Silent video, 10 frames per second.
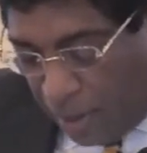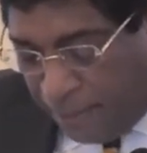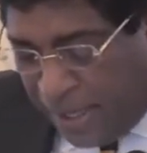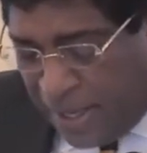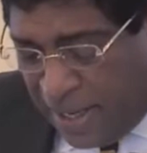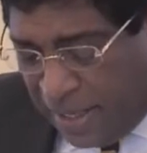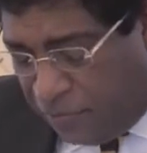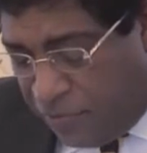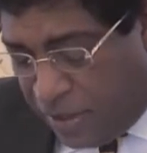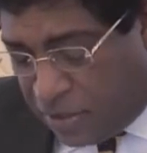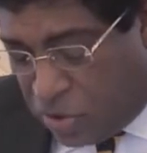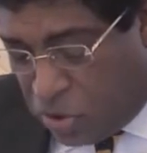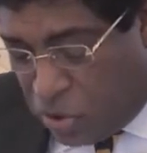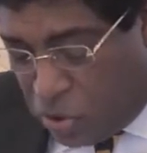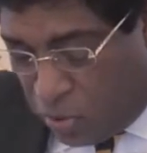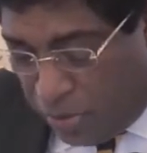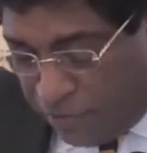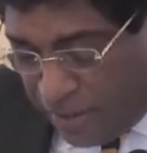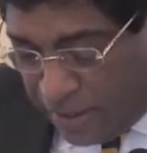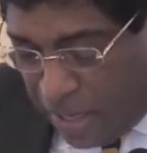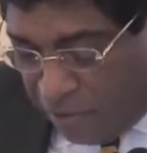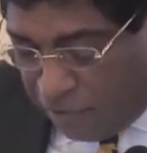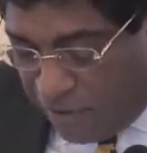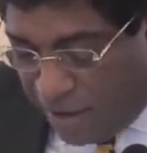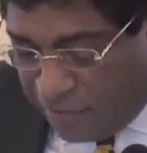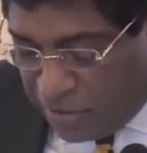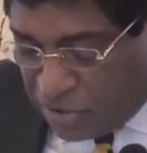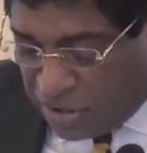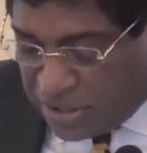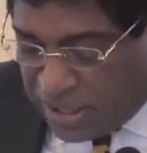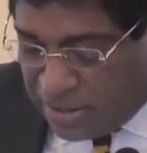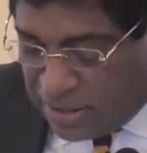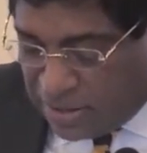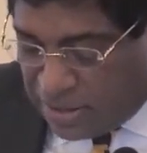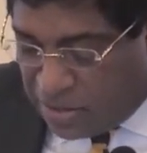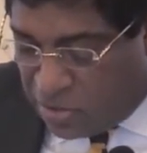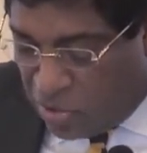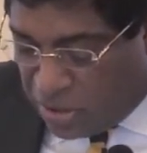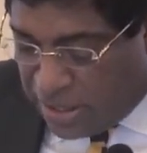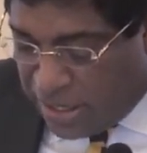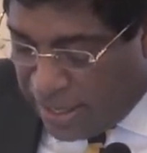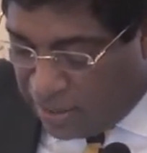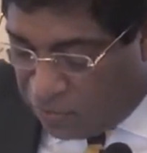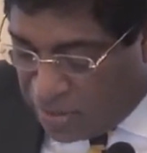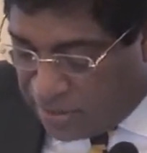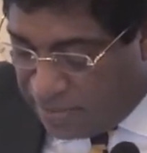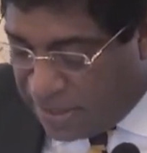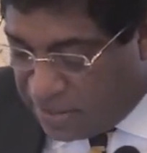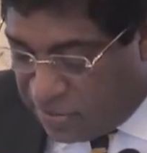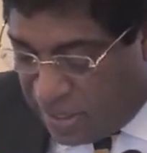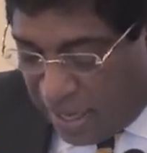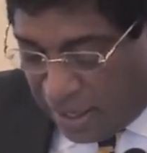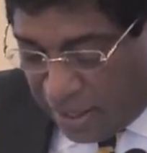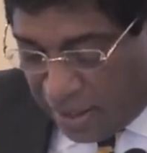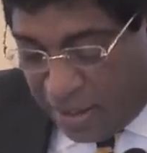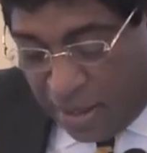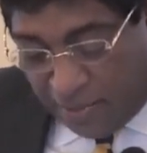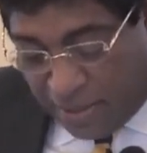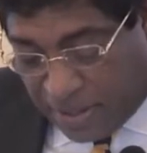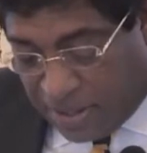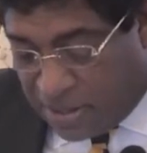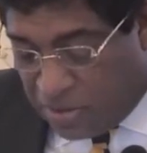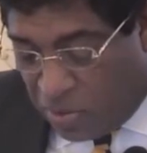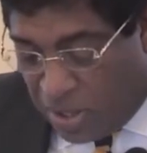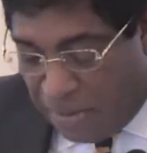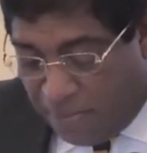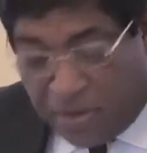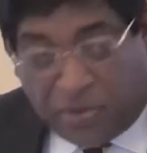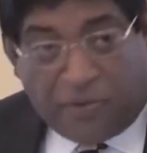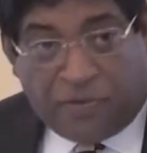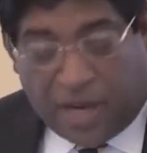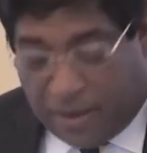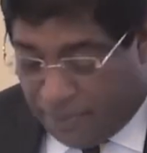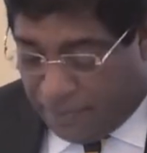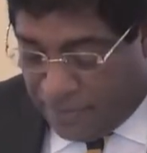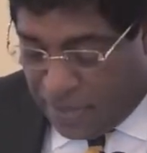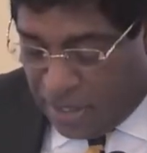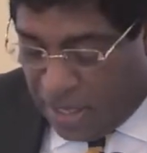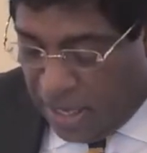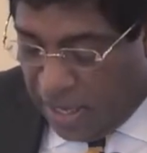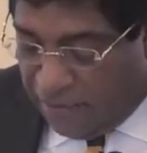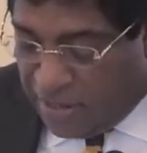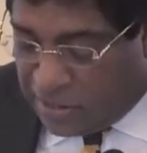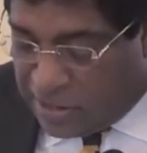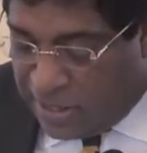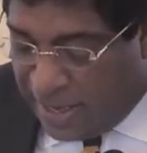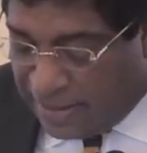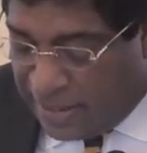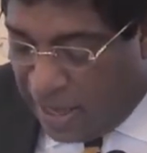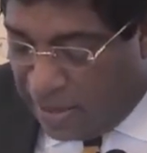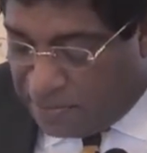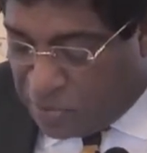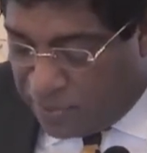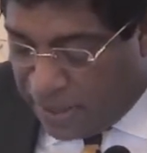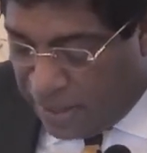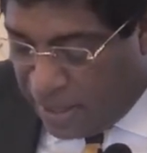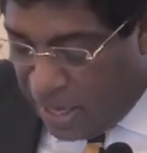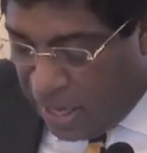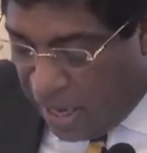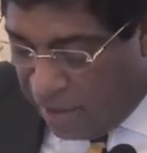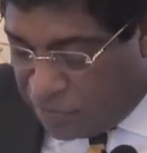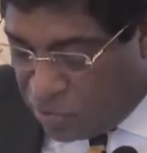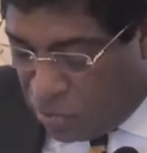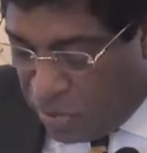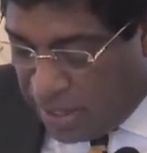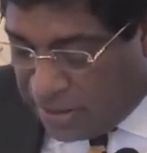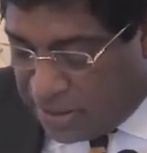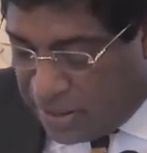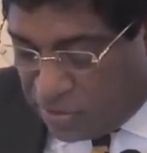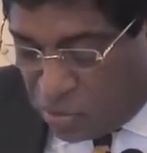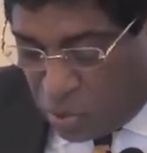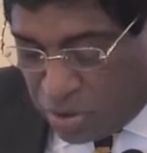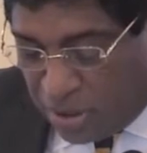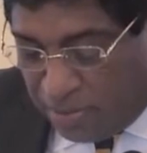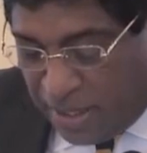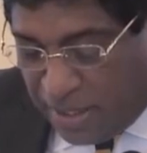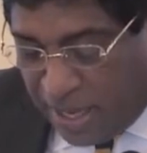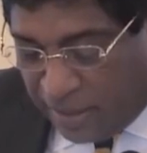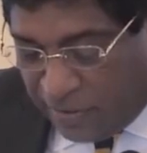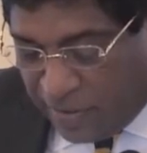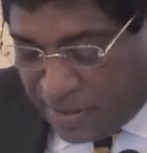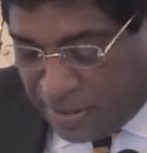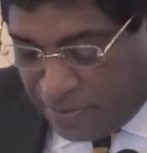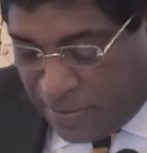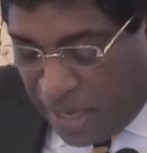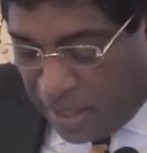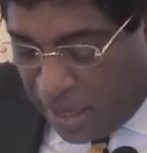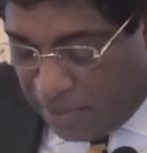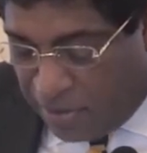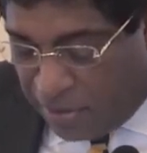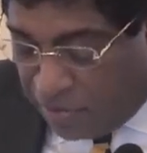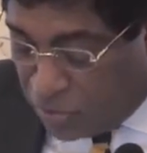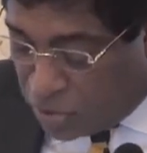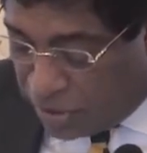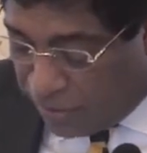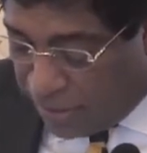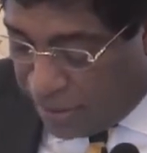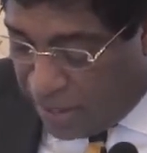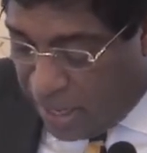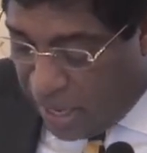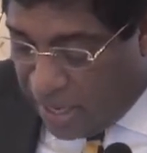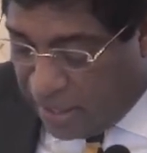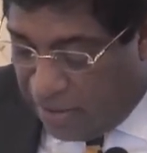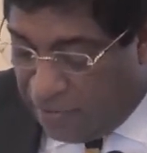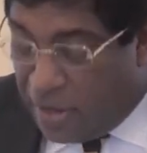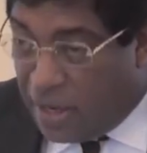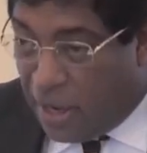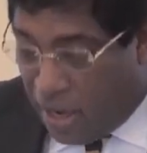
media networks to effect far-reaching changes is not yet visible in Sri Lanka, but this is only a matter of time. Events like the Arab Spring have shown us that social media activism can be revolutionary and even